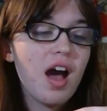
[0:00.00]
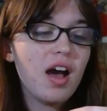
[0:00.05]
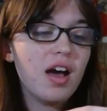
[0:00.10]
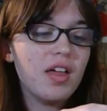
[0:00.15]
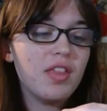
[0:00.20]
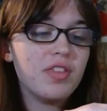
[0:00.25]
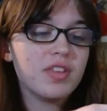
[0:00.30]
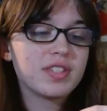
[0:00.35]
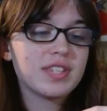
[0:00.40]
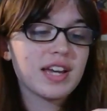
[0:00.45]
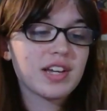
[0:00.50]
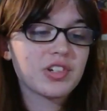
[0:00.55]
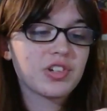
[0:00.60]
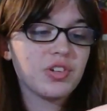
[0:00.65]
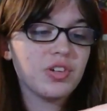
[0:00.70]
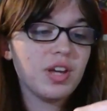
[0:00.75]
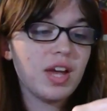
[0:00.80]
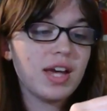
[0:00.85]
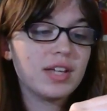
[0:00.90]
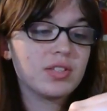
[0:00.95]
Uh, this
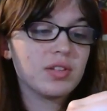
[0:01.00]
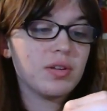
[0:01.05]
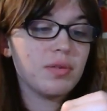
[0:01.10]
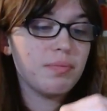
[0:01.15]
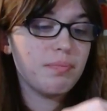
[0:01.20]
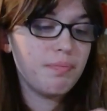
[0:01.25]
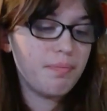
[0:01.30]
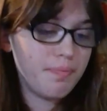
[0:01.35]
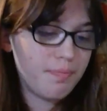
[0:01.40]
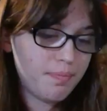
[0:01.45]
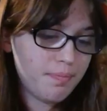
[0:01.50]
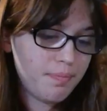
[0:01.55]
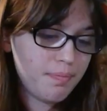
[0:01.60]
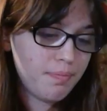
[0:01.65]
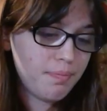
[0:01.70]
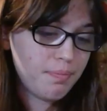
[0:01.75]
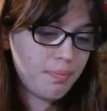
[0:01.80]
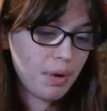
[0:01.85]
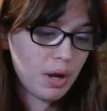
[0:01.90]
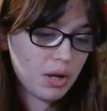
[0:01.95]
actually has a
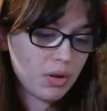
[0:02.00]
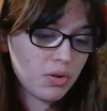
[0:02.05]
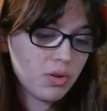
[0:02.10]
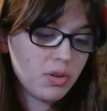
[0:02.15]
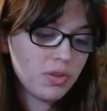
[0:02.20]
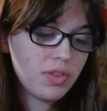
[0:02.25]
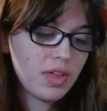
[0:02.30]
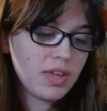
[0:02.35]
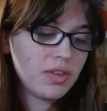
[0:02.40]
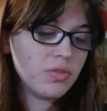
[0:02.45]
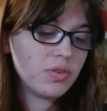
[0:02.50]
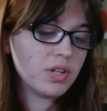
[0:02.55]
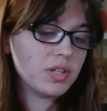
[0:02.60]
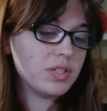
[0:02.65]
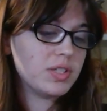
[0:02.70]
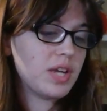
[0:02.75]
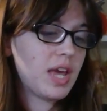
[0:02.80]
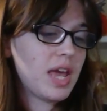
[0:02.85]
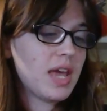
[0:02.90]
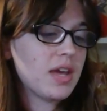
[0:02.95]
buckle that you can
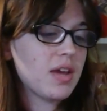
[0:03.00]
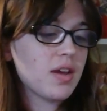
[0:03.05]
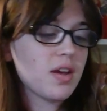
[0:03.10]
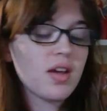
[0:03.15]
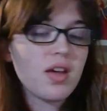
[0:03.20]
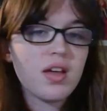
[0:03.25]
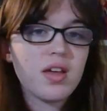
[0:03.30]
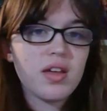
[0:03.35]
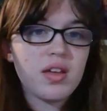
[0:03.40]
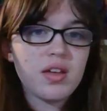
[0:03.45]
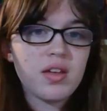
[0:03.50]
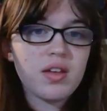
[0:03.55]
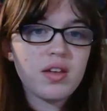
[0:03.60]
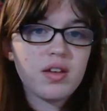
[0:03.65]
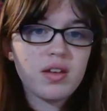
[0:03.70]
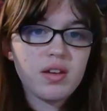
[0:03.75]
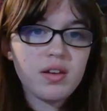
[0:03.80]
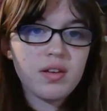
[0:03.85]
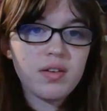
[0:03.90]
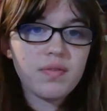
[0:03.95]
take
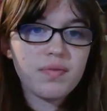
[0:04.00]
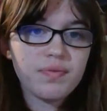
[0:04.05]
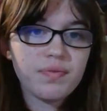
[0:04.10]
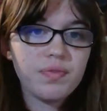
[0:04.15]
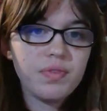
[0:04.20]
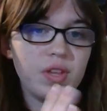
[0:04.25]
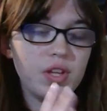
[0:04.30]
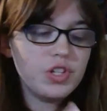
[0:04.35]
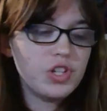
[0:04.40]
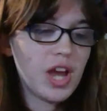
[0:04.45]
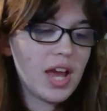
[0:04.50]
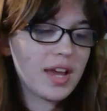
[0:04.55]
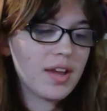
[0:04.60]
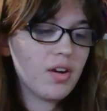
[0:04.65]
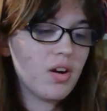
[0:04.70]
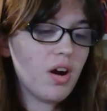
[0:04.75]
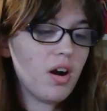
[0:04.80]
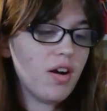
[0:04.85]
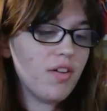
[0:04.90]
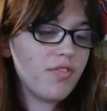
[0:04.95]
the
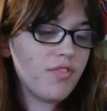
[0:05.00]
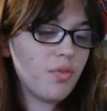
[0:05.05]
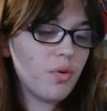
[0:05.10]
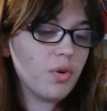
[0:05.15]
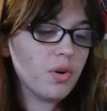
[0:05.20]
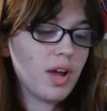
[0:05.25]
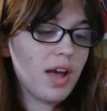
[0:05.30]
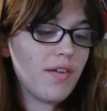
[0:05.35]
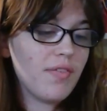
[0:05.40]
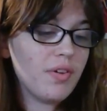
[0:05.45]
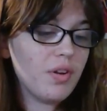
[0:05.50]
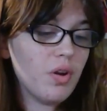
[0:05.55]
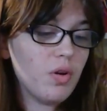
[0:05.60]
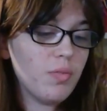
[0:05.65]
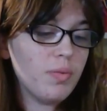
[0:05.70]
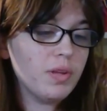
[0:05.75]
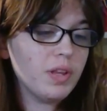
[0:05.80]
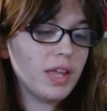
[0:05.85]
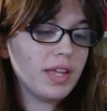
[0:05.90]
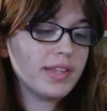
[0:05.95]
jacket off or have it
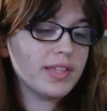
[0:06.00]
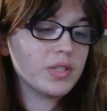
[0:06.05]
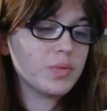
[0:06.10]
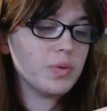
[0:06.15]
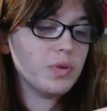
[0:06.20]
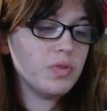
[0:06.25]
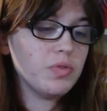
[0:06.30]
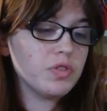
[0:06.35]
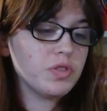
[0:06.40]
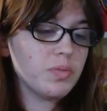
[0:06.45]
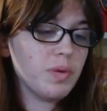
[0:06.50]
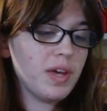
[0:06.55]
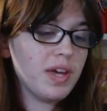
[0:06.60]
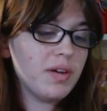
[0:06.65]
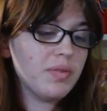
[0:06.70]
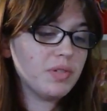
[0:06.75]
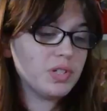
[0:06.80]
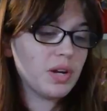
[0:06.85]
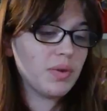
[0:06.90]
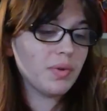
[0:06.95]
open like this when you display
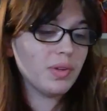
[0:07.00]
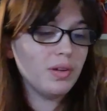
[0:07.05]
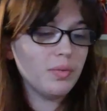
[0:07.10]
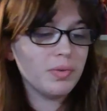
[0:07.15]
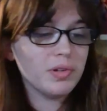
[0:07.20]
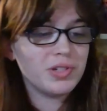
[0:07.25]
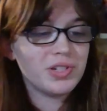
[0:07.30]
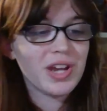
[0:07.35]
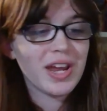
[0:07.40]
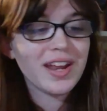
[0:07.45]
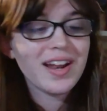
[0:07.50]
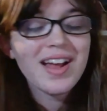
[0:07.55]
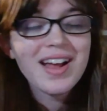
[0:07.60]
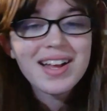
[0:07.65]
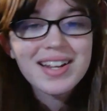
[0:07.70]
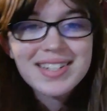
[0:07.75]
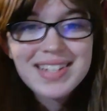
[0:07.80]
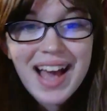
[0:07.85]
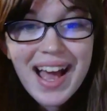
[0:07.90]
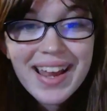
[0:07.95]
it, which I really appreciate.
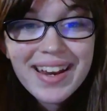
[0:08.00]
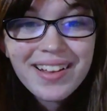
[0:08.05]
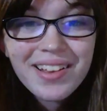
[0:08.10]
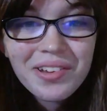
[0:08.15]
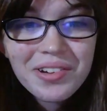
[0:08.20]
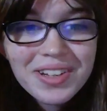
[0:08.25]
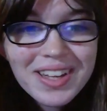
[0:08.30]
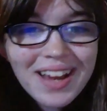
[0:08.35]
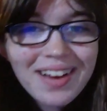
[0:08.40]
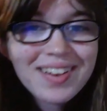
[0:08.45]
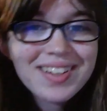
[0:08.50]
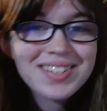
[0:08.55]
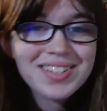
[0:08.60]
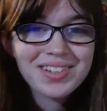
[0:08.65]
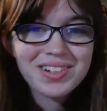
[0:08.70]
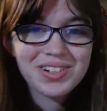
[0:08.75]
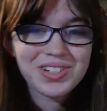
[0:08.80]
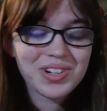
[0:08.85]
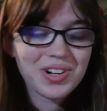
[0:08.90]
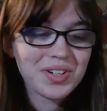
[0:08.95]
Tiny little carrots
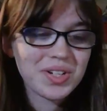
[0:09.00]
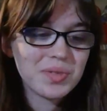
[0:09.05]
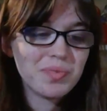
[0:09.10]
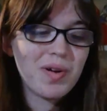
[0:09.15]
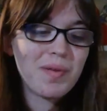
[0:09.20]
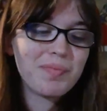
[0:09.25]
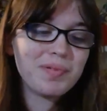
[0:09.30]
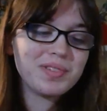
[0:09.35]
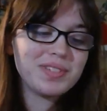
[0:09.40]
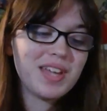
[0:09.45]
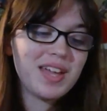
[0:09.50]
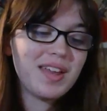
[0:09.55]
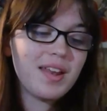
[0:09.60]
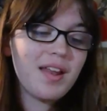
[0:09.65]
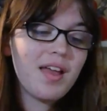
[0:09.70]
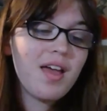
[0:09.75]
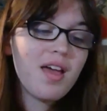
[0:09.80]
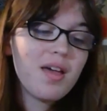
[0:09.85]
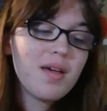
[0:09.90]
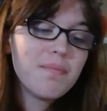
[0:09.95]
on her shirt to
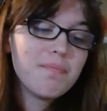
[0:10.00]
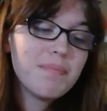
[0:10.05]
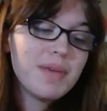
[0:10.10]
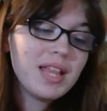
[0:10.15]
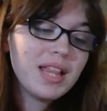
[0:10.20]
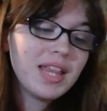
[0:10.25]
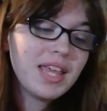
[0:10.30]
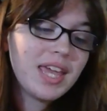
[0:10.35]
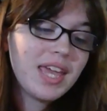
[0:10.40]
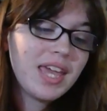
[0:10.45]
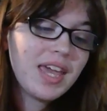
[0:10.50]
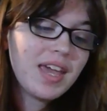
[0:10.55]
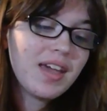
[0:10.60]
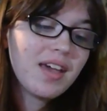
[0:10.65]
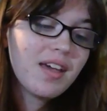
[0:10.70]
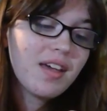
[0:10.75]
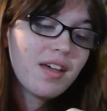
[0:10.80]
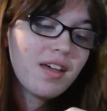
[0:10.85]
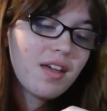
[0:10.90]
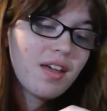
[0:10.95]
represent
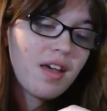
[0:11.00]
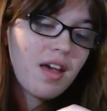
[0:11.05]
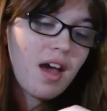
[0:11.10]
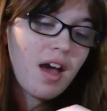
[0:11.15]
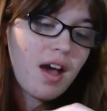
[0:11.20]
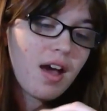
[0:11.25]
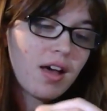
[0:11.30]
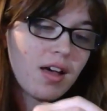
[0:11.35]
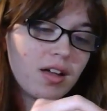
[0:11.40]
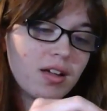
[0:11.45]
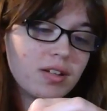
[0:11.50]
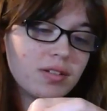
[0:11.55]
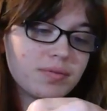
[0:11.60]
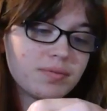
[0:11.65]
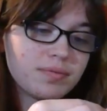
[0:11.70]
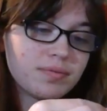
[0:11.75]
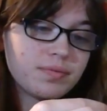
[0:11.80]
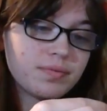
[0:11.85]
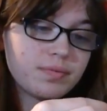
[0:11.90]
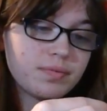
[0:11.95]
Millie. Uh,
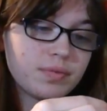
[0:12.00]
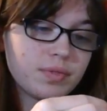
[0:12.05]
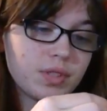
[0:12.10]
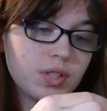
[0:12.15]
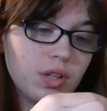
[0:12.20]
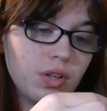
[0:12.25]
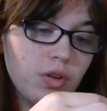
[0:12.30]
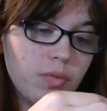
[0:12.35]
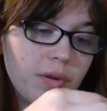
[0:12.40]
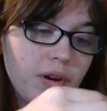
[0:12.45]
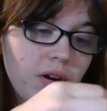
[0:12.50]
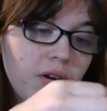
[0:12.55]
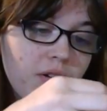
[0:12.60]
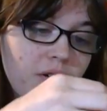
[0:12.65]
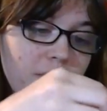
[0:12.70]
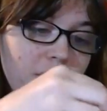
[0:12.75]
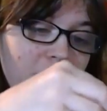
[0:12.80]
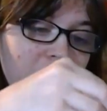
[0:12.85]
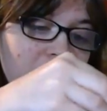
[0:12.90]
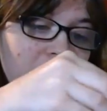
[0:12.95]
it's a little bit hard
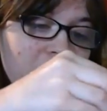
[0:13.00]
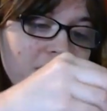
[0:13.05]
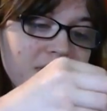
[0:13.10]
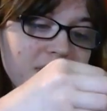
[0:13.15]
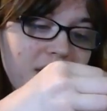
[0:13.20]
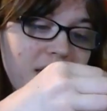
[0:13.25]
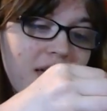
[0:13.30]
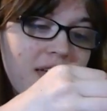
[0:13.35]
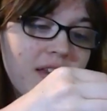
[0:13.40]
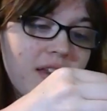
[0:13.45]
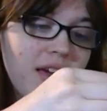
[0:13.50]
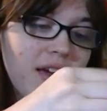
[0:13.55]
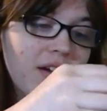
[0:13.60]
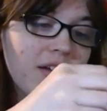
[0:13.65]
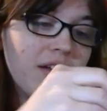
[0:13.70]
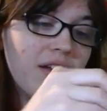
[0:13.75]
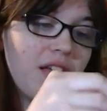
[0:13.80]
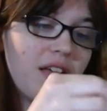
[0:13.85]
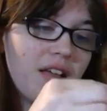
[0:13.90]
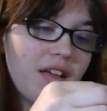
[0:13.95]
to buckle this again. Hang
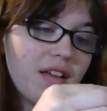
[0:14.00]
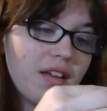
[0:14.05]
on.